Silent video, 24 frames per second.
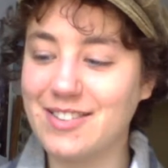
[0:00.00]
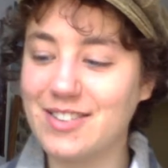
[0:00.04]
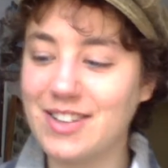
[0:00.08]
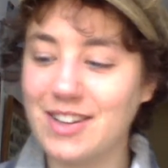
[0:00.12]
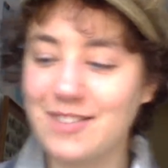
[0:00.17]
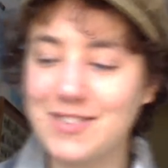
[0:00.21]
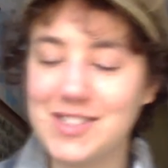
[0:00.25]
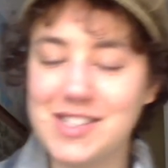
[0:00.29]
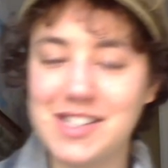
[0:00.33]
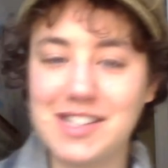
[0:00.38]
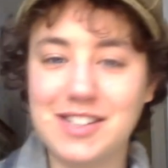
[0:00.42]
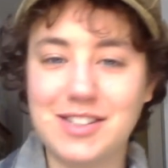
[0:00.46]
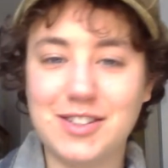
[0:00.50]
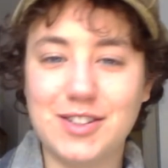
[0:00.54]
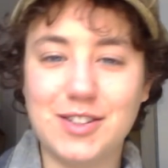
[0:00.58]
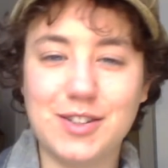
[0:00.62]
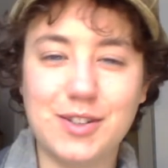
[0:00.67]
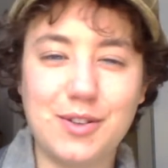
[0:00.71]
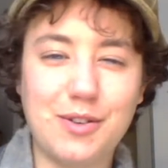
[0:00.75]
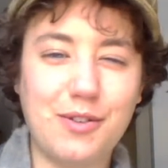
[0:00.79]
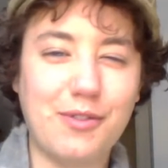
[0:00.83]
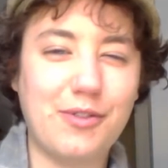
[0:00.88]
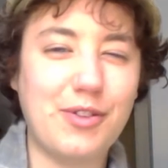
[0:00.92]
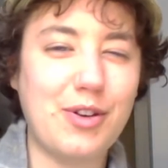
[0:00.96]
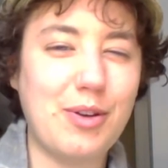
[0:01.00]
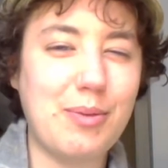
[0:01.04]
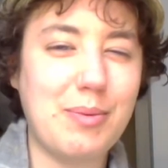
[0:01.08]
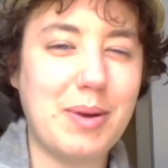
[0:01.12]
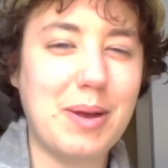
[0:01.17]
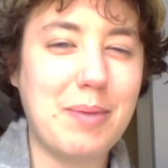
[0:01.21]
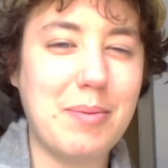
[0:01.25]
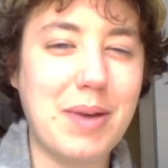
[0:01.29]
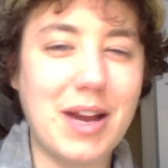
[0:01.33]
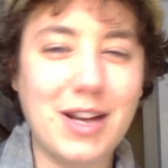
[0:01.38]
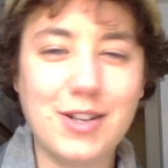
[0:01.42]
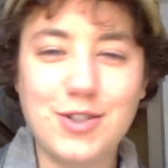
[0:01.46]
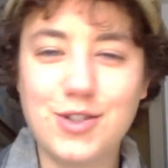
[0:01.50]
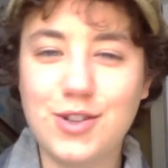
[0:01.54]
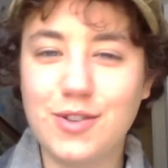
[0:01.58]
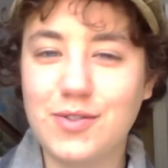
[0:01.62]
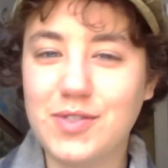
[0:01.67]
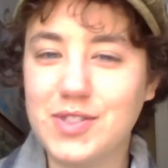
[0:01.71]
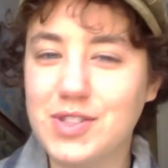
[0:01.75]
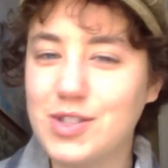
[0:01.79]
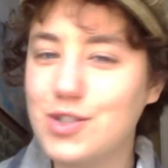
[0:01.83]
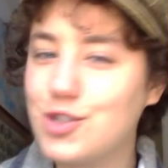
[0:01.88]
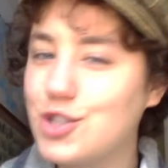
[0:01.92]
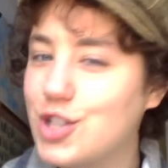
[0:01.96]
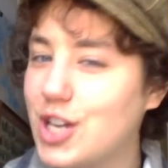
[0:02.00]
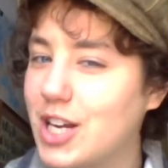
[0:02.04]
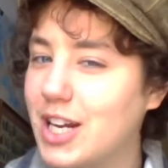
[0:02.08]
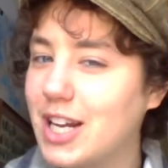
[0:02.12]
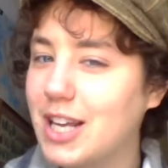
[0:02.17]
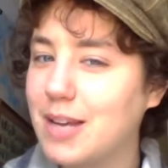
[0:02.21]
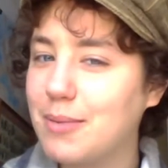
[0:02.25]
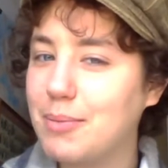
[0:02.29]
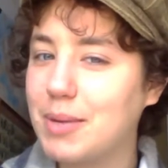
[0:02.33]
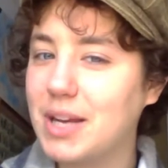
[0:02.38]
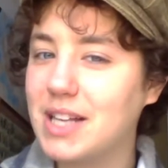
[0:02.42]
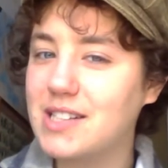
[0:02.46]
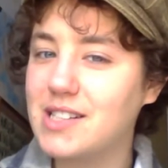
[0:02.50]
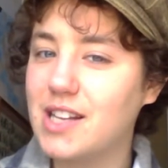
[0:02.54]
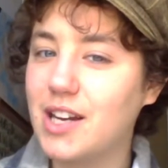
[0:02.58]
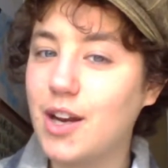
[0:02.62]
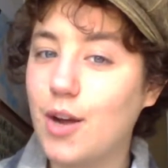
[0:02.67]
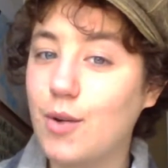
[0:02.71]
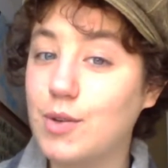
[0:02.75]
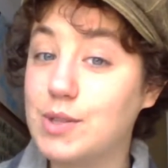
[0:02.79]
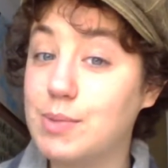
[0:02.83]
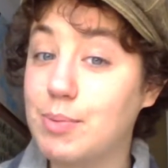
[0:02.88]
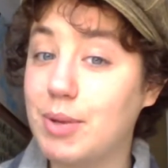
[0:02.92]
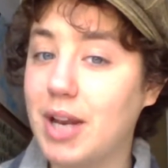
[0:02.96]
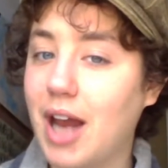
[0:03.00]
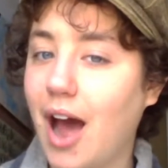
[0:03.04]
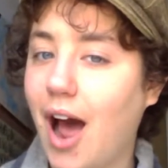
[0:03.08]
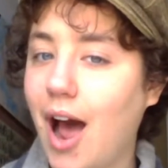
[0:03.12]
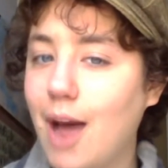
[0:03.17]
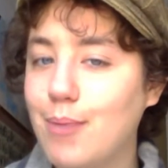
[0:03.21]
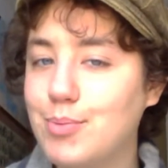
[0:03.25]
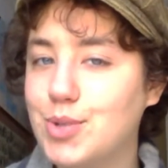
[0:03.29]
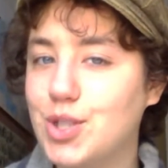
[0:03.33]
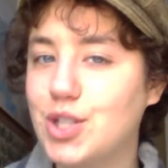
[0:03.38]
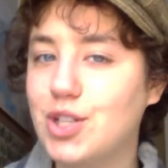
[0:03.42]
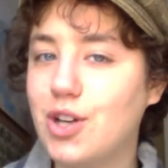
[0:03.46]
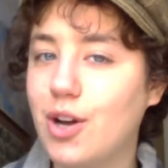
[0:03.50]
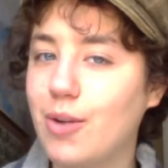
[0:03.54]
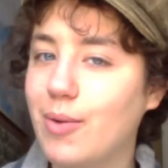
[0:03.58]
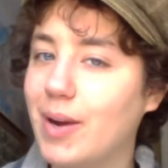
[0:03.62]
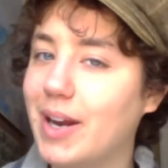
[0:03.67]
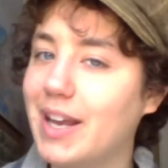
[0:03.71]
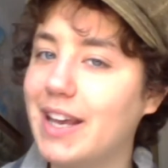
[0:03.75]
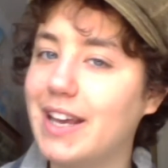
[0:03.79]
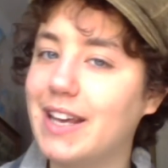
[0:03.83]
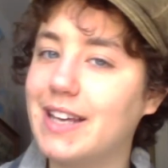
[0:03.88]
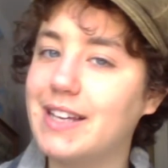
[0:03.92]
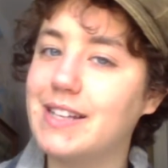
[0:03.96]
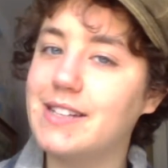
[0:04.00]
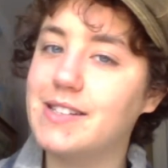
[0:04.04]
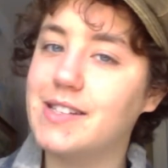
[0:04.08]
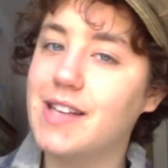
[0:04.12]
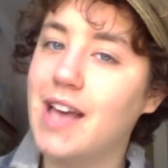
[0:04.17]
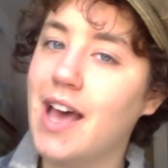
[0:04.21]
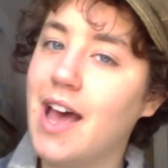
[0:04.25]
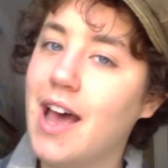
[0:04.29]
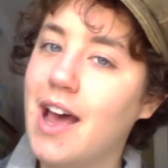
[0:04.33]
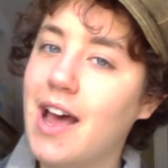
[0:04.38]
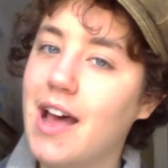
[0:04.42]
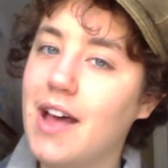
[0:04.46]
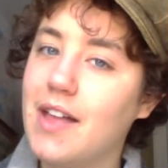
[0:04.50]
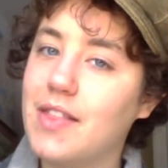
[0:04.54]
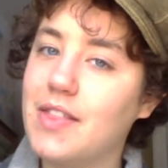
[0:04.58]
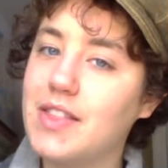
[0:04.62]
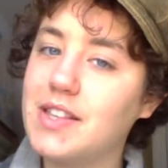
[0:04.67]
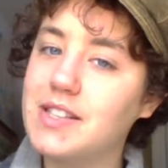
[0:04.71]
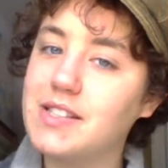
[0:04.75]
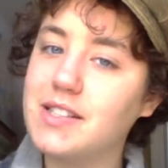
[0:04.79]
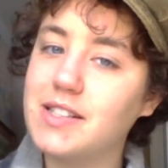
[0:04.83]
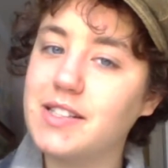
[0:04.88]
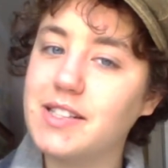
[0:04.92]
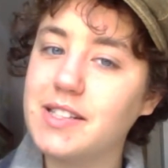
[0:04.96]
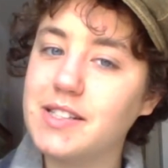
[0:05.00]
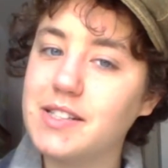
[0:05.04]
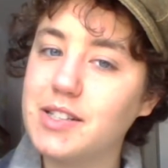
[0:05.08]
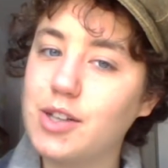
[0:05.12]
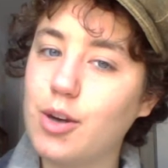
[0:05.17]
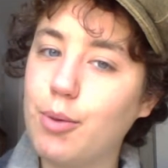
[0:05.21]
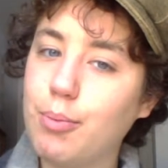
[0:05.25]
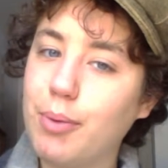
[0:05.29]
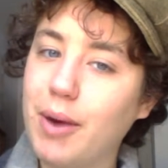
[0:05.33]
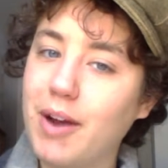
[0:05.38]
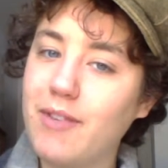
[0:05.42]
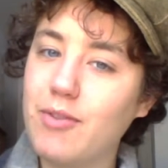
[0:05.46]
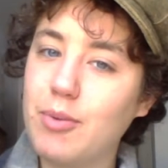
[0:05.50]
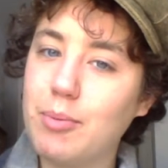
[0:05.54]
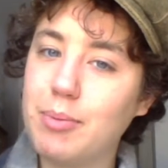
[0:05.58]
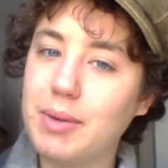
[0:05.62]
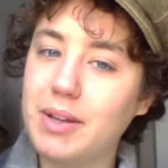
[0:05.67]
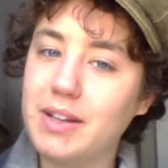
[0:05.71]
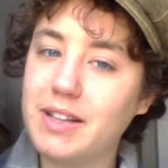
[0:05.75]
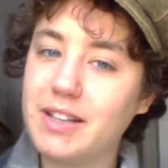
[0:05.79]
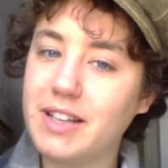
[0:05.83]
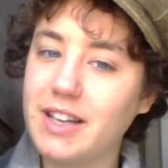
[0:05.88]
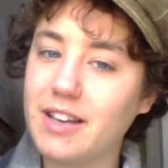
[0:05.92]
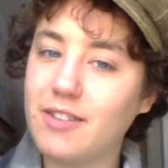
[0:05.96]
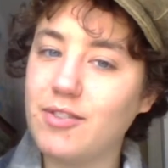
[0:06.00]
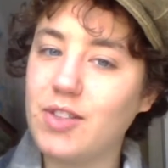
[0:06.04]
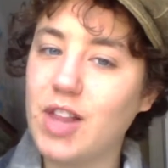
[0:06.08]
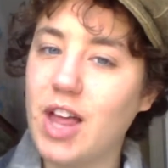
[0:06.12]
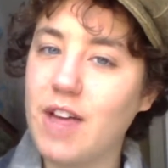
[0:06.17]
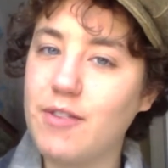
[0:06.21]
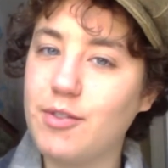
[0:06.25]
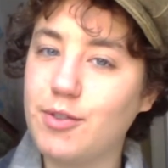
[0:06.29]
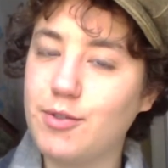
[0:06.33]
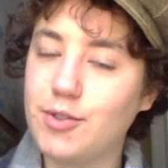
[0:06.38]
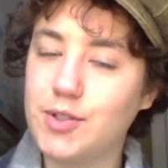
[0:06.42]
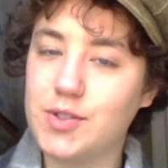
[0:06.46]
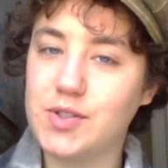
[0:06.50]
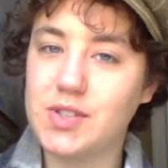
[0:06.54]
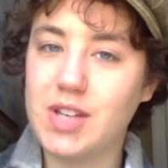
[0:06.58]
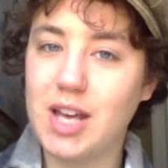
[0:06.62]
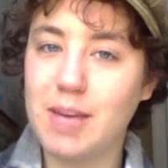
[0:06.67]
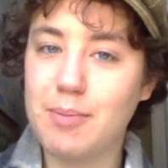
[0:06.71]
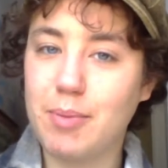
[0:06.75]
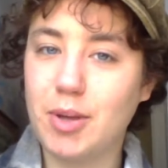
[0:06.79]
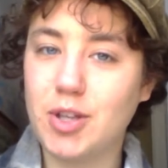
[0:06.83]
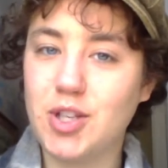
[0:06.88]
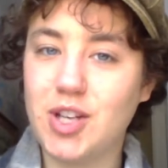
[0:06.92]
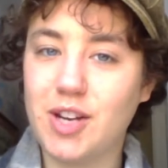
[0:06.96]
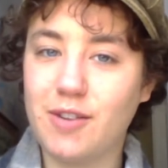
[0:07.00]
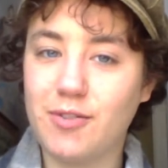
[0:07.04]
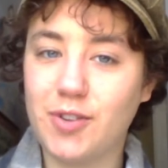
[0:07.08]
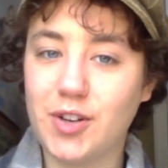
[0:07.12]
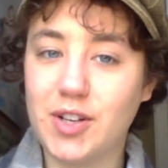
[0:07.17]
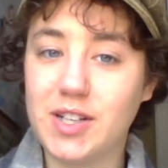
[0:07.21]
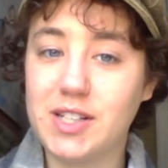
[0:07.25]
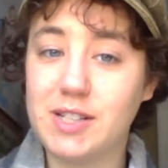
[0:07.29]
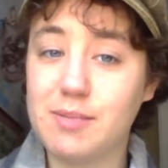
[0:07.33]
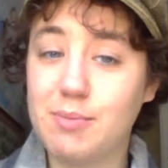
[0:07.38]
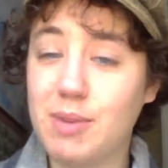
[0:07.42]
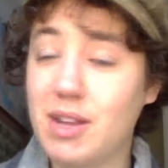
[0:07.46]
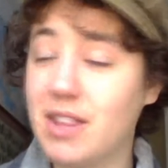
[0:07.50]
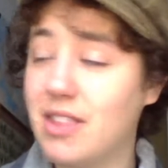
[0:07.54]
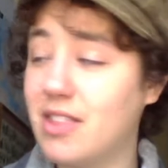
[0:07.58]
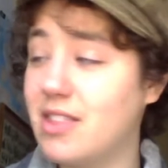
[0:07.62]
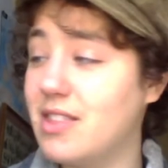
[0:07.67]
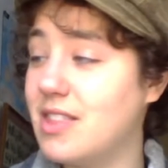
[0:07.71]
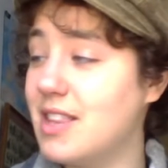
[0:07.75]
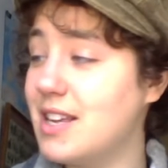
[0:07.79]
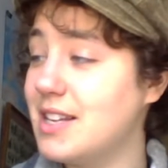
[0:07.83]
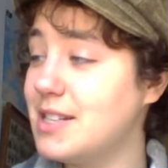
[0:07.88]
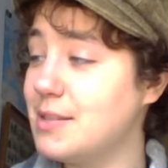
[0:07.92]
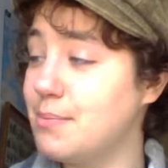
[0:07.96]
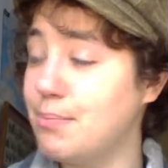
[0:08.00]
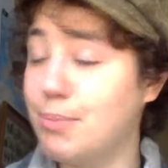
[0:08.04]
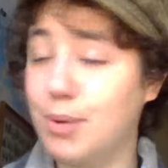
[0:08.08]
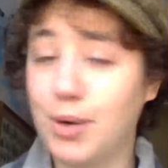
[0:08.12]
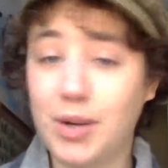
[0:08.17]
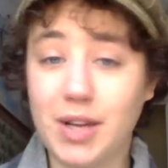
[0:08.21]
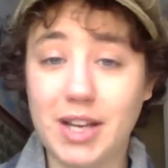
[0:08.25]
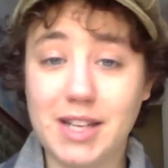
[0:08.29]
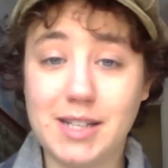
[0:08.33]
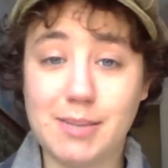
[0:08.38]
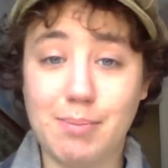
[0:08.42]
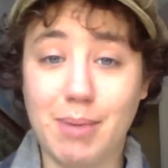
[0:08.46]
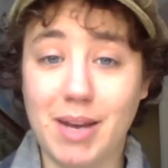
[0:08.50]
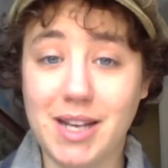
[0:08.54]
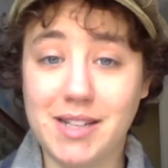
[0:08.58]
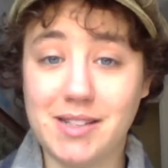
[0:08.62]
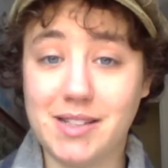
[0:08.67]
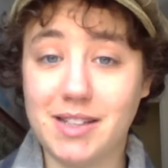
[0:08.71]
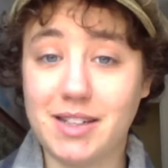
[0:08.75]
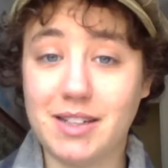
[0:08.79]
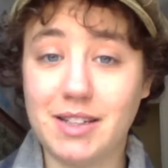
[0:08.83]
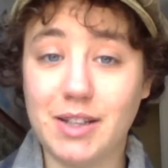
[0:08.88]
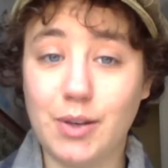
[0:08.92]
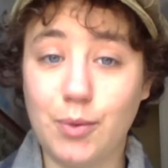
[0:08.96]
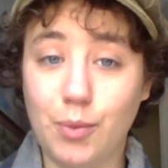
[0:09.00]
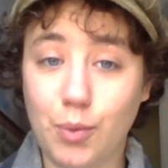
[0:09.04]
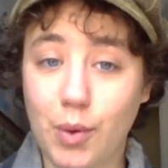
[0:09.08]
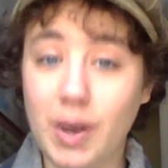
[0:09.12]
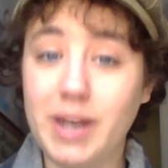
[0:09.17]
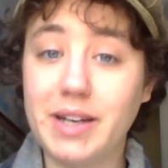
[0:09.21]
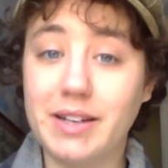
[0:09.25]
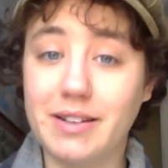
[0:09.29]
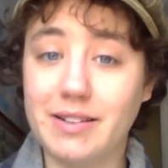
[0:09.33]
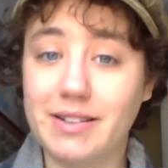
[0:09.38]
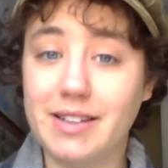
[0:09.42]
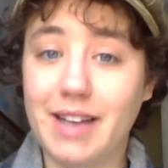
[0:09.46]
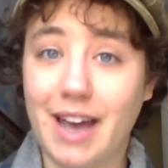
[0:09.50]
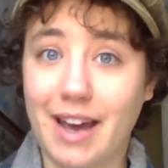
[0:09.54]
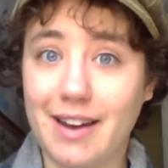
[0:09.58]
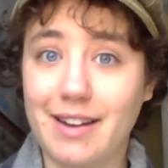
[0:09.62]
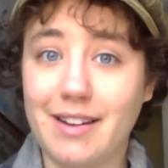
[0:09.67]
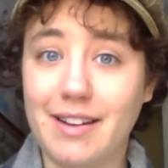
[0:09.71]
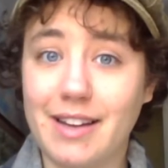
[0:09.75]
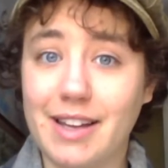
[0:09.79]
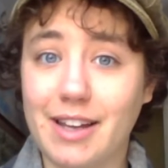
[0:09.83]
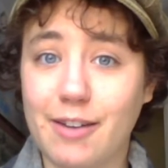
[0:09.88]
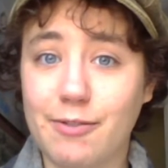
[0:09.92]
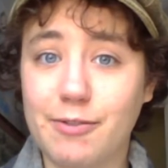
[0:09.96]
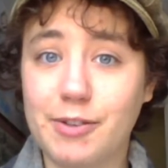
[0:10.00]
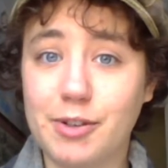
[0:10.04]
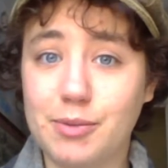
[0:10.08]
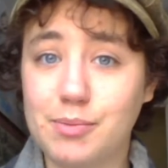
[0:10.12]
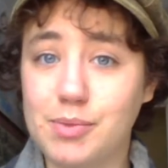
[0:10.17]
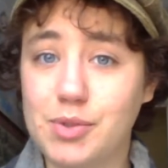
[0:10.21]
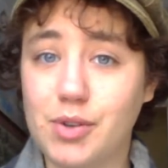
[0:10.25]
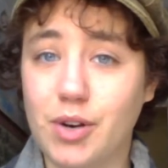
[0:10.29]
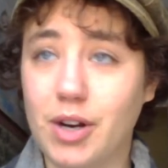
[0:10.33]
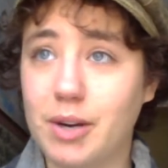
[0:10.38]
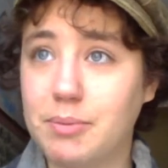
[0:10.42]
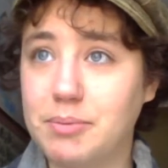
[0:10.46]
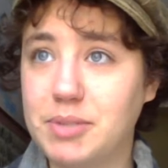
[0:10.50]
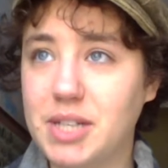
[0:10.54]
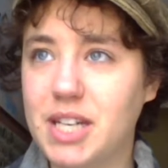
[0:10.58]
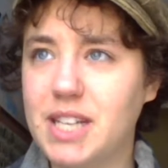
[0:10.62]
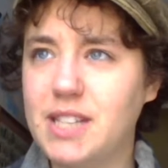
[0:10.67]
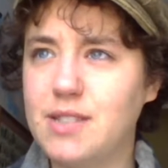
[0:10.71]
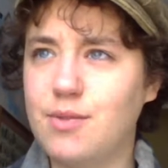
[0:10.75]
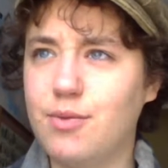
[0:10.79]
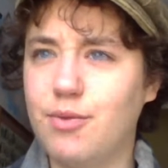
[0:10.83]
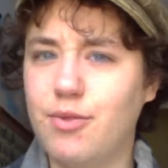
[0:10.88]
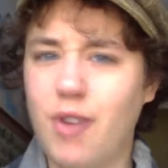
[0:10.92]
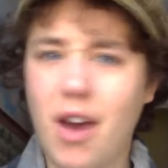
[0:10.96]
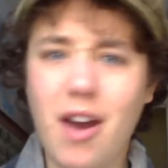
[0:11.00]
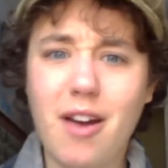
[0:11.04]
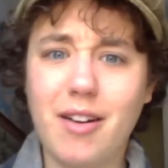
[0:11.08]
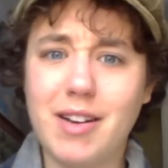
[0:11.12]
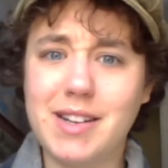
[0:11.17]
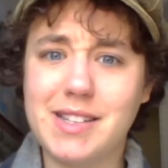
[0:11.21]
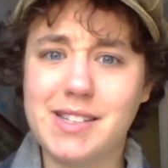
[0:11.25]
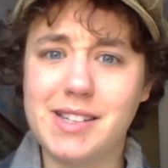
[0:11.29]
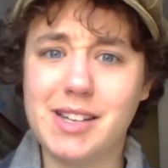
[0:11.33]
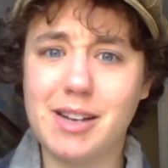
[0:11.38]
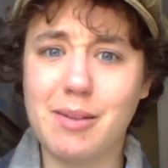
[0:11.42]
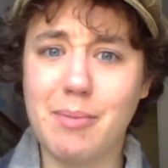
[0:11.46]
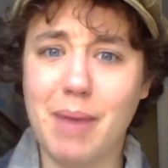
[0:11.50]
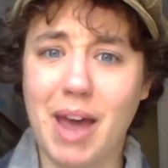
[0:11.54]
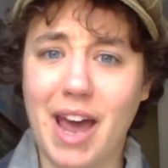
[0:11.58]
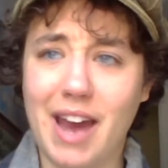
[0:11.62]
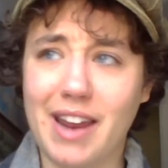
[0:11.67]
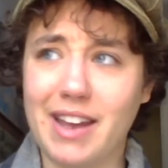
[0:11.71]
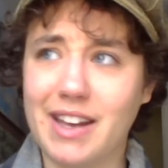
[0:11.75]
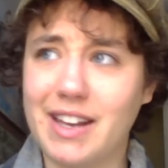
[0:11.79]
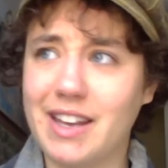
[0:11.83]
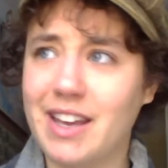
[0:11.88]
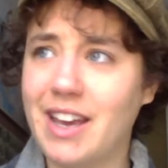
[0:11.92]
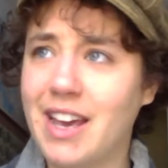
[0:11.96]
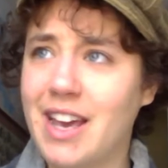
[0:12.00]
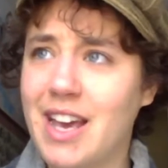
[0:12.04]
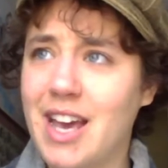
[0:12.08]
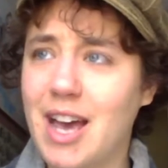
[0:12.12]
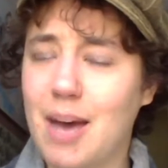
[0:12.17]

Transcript: that I would love to see turned into a film, and I'm not sure if it's cheating because I know it's been optioned already, is The Statistical Probability of Love at First Sight by Jennifer E. Smith. This book is basically written kind of like a film script. It's very cinematic.